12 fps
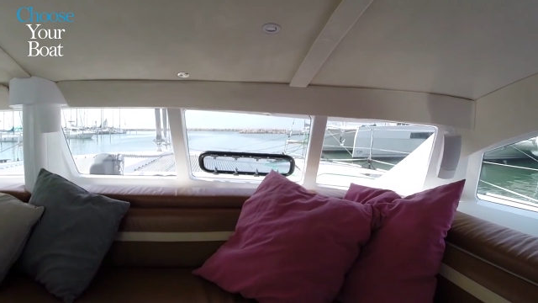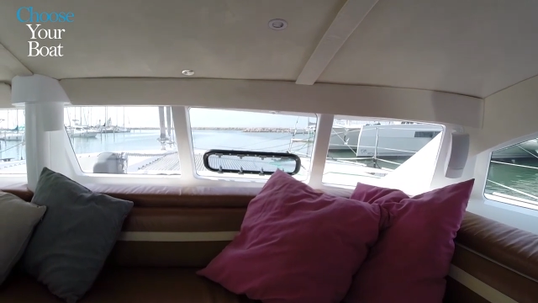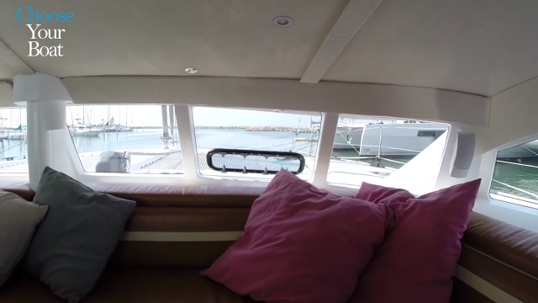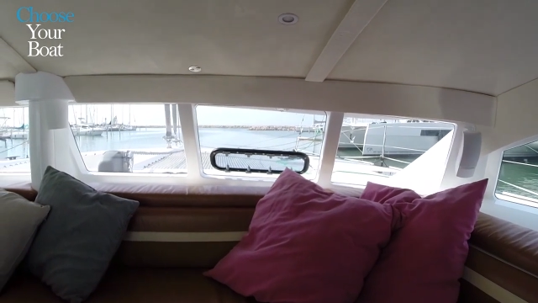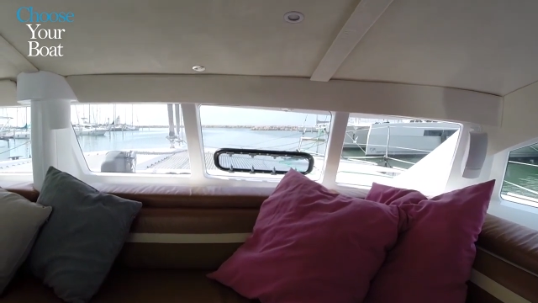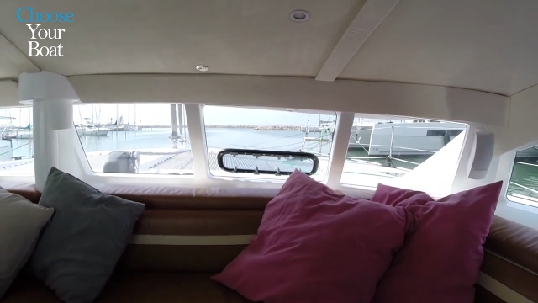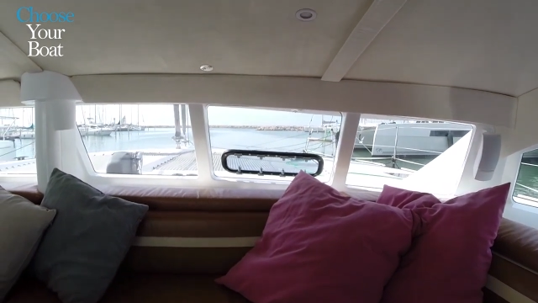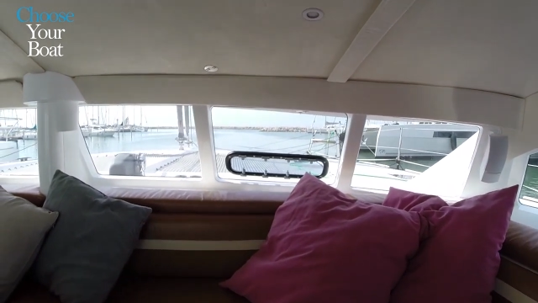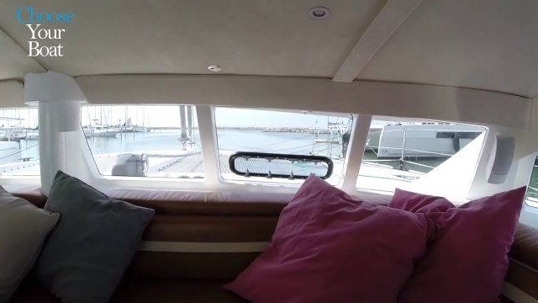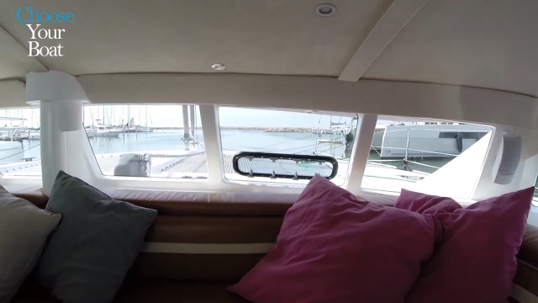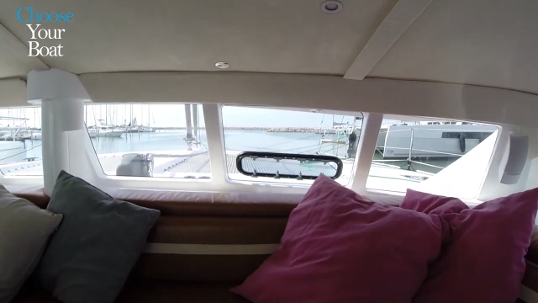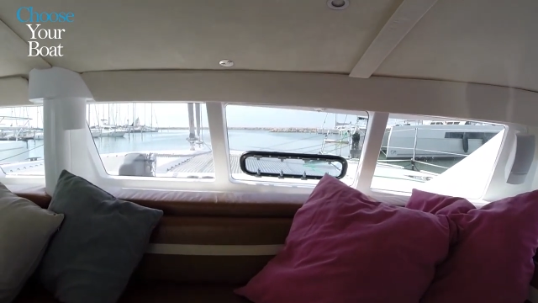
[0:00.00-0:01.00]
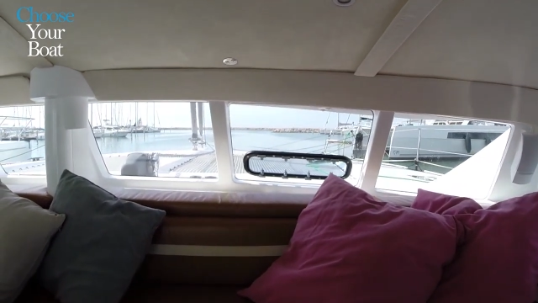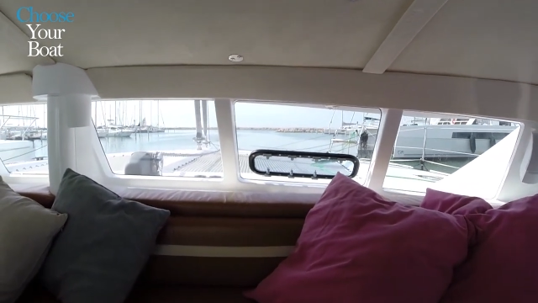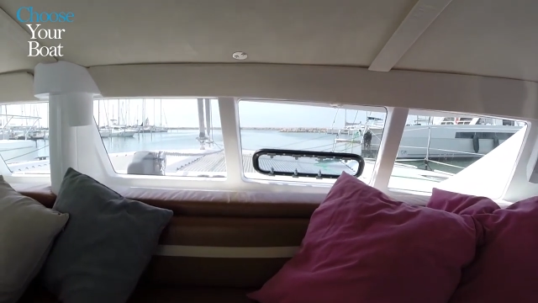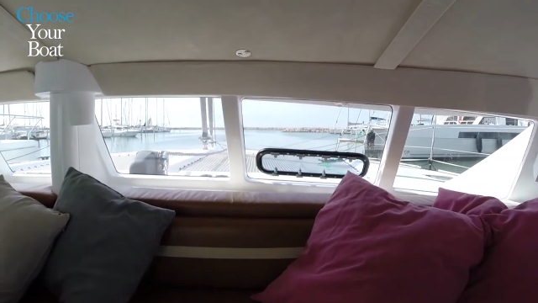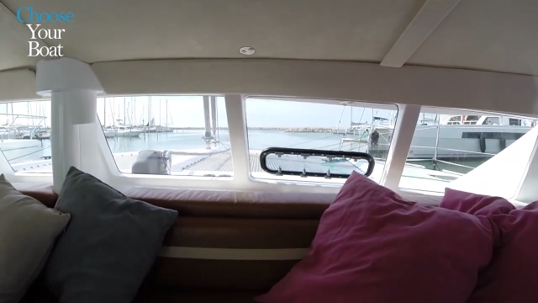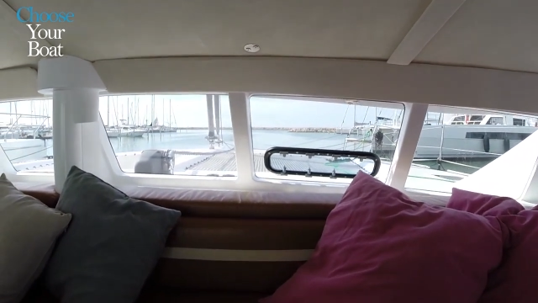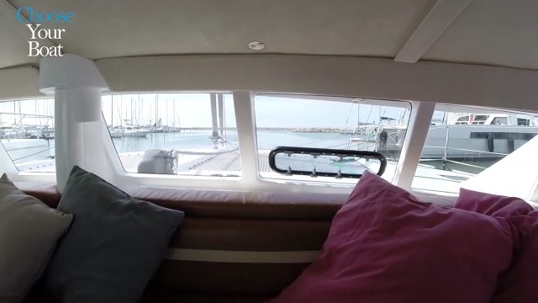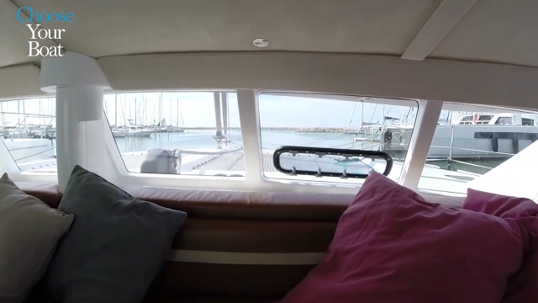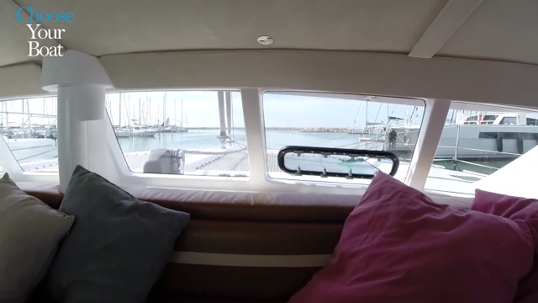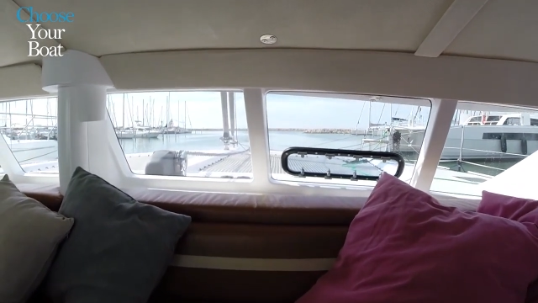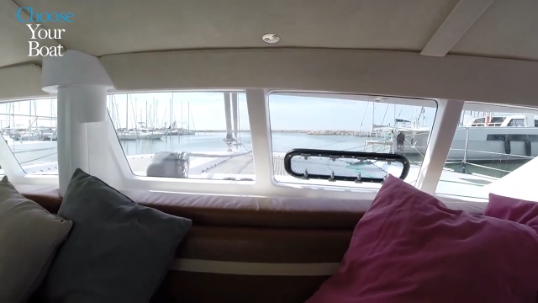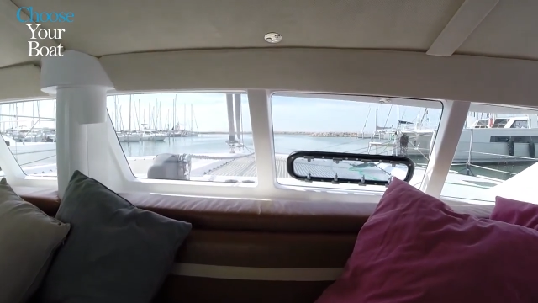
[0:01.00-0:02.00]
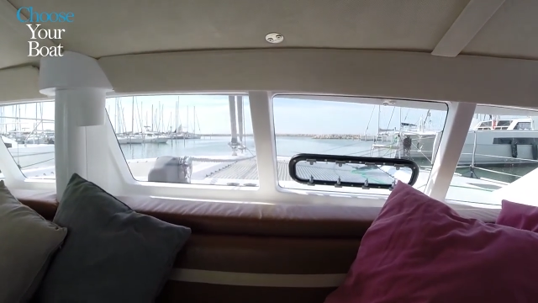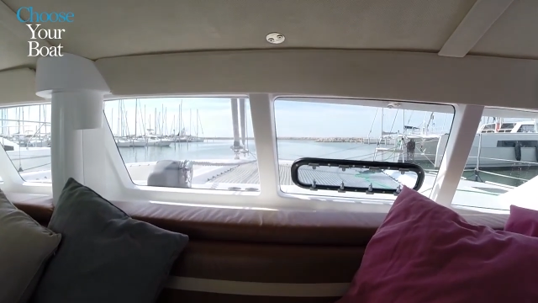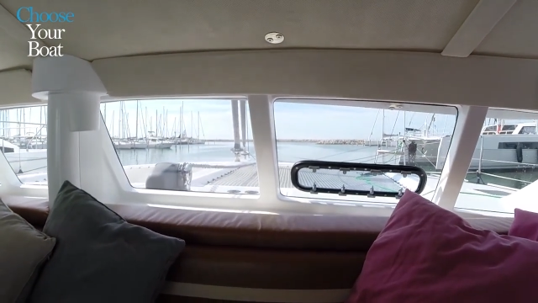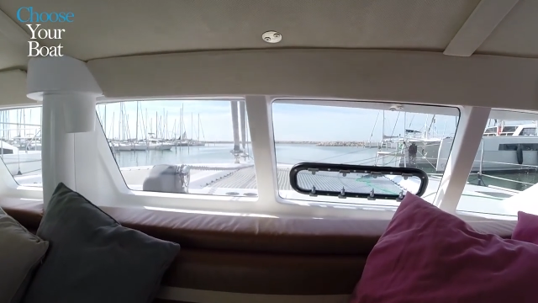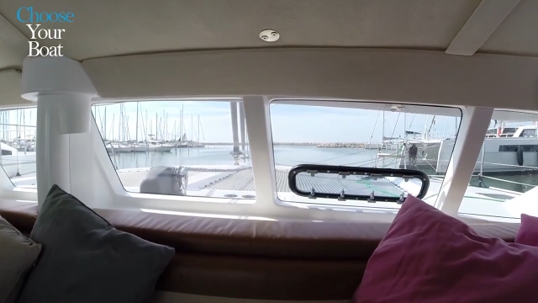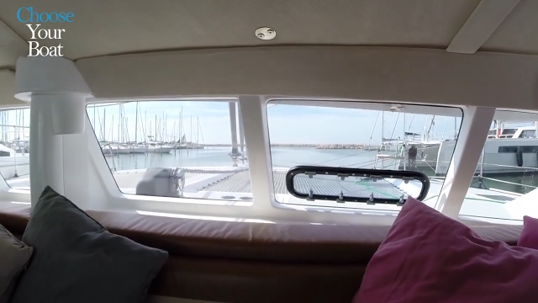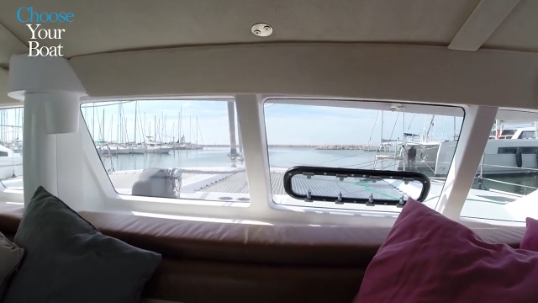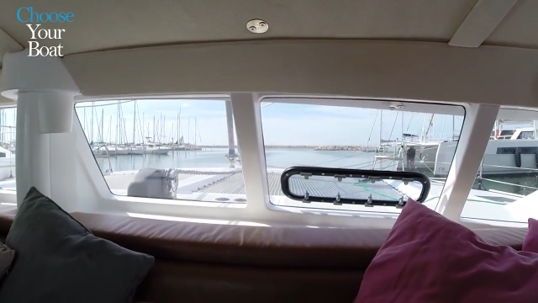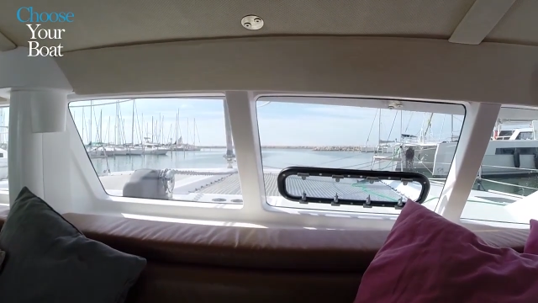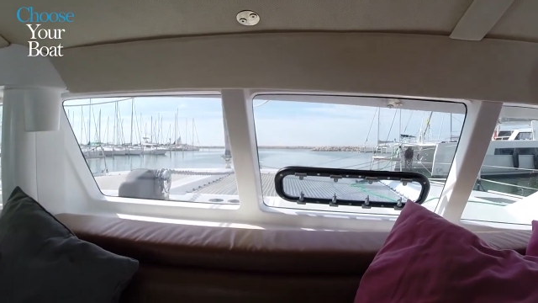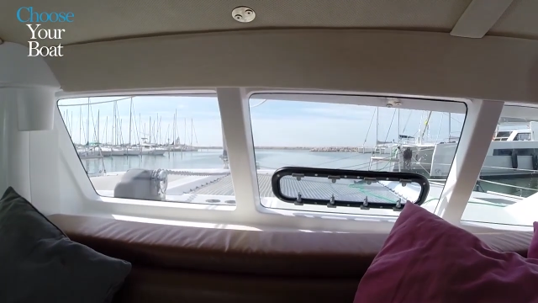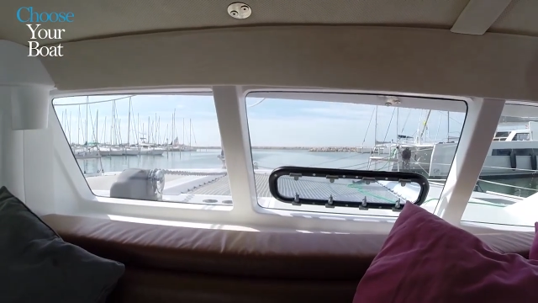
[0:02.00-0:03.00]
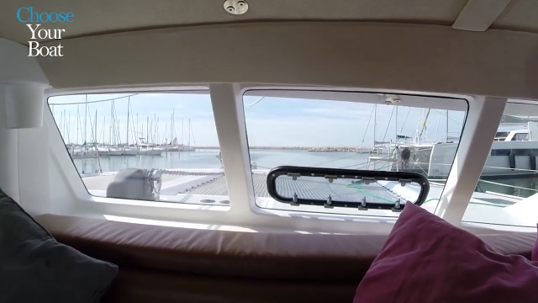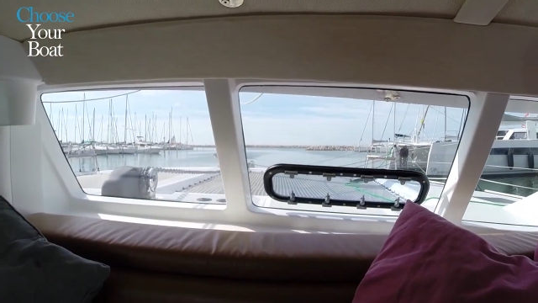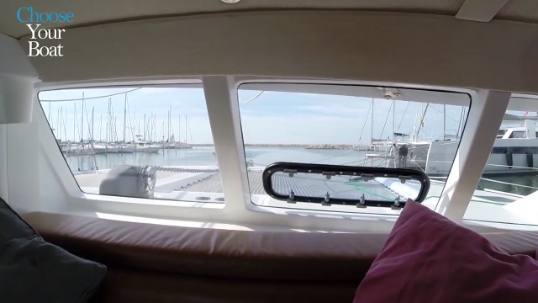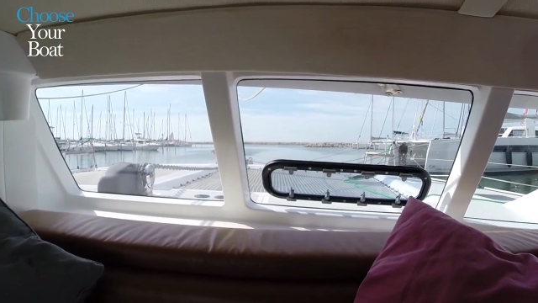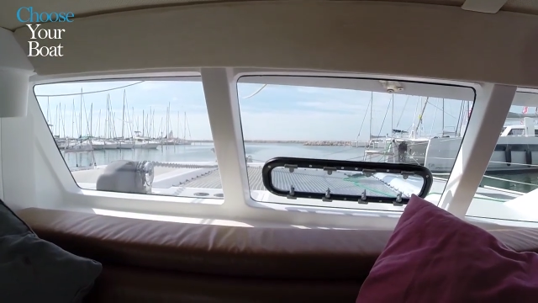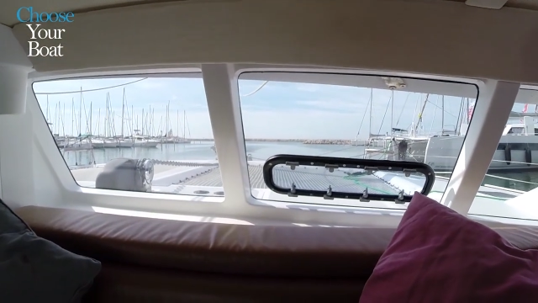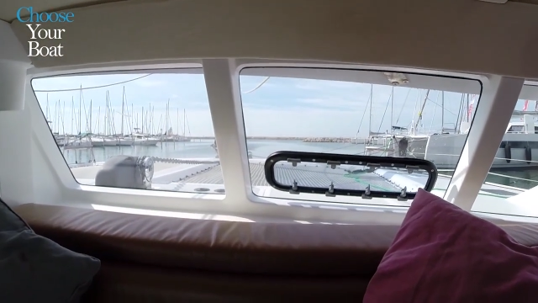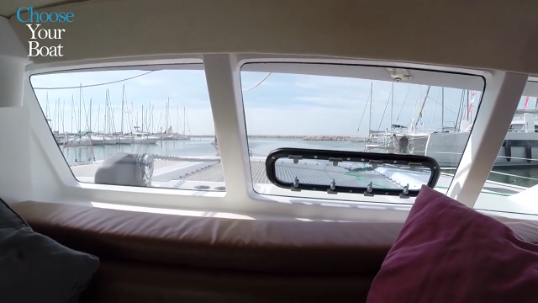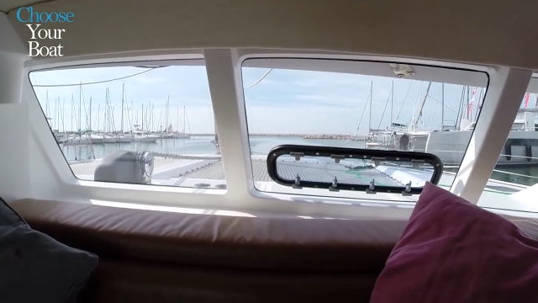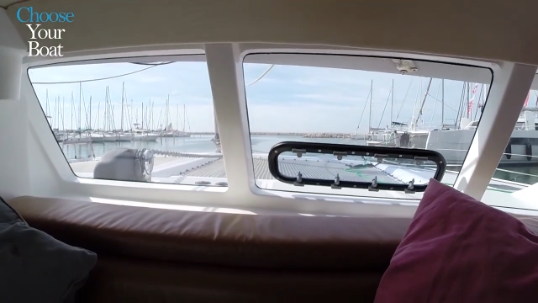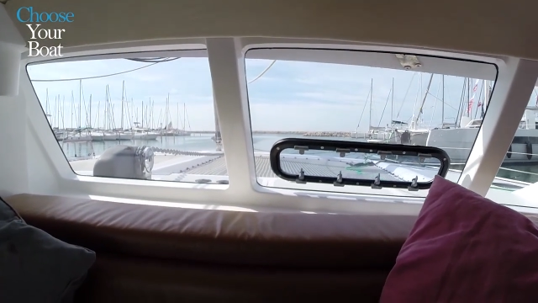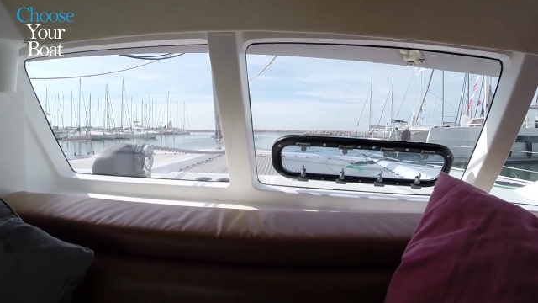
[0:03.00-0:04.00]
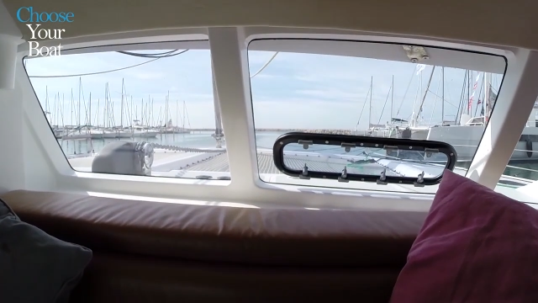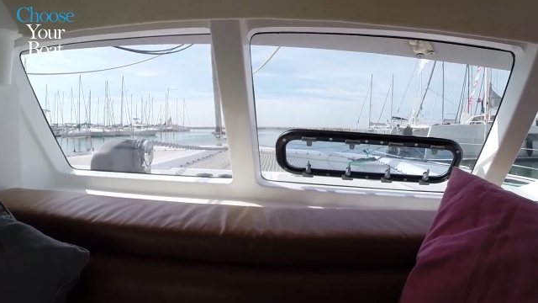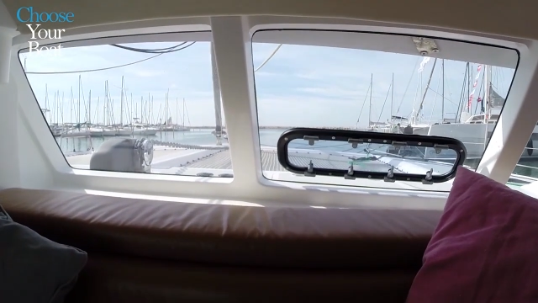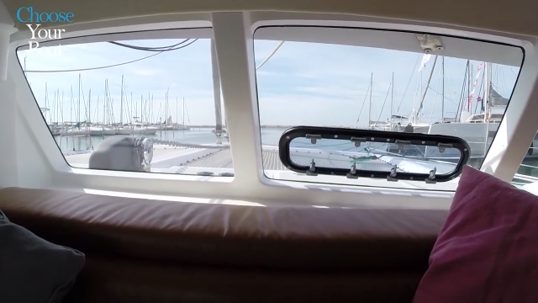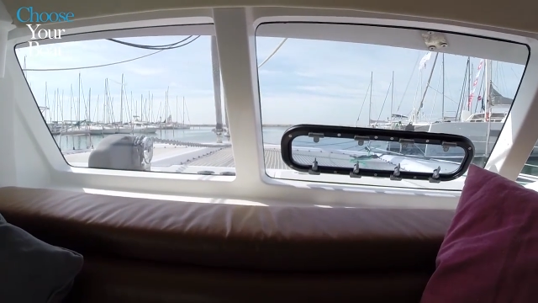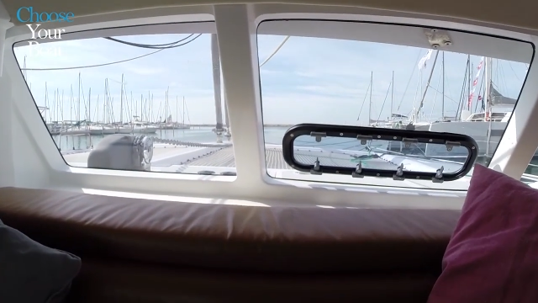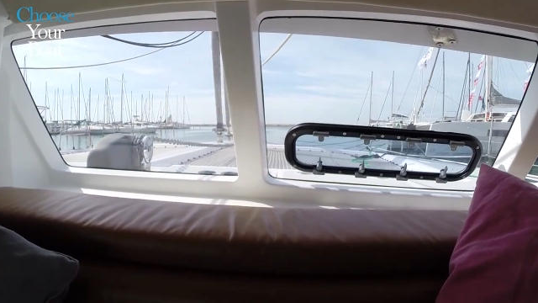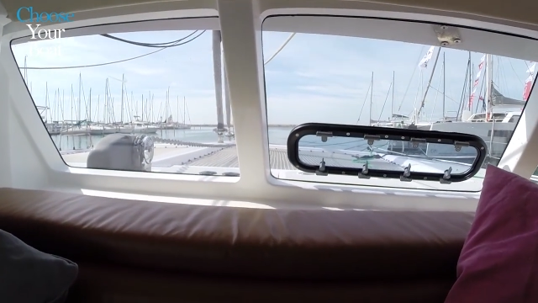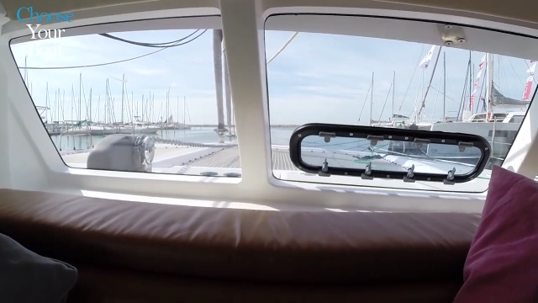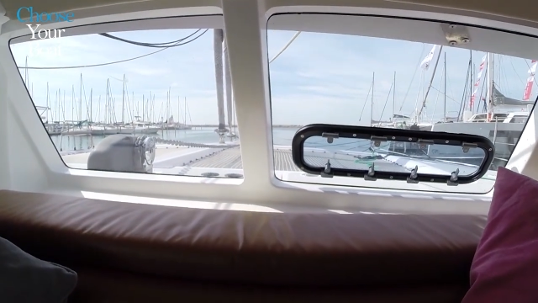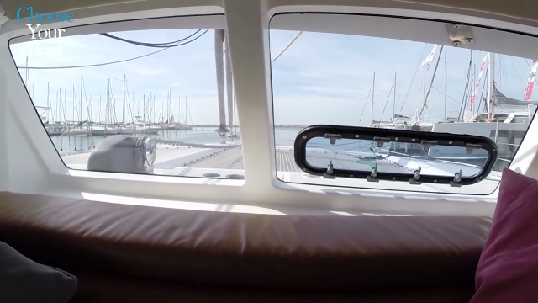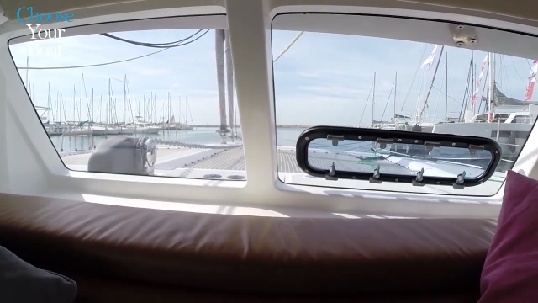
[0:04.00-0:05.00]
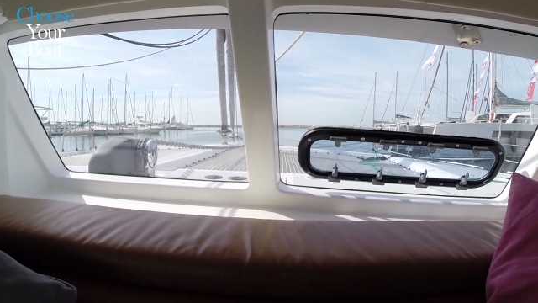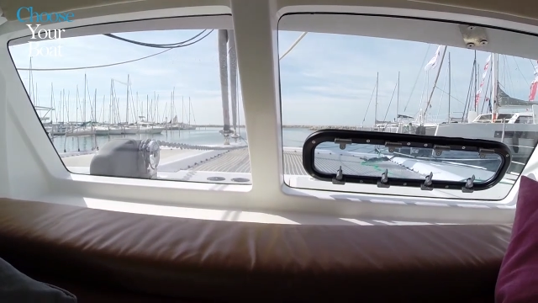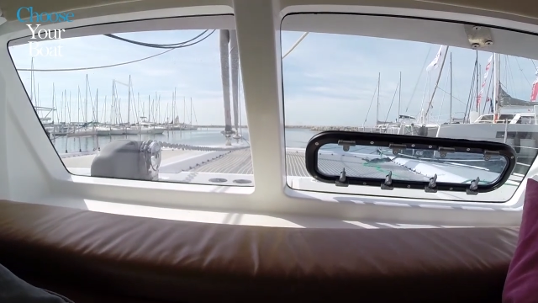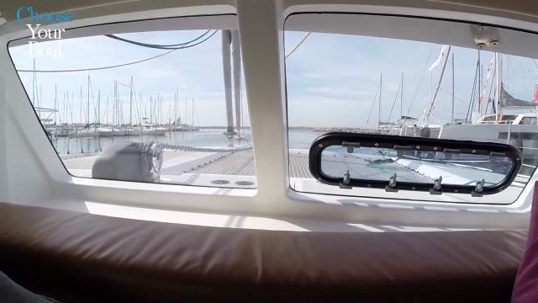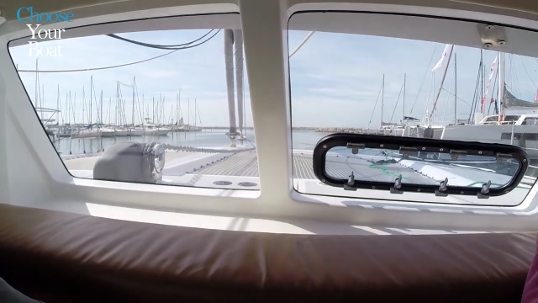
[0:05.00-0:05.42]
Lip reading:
Nobody's mouth can be seen.